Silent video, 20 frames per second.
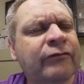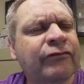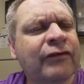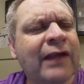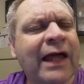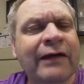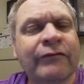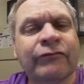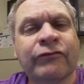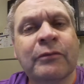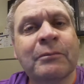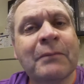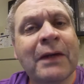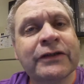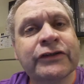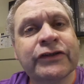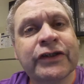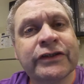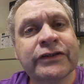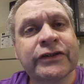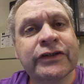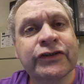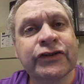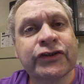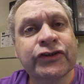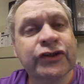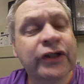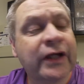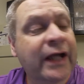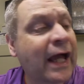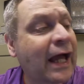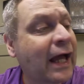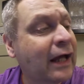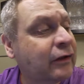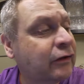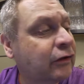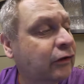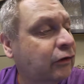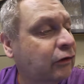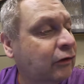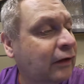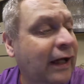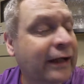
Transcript: flight from Manchester to Chicago,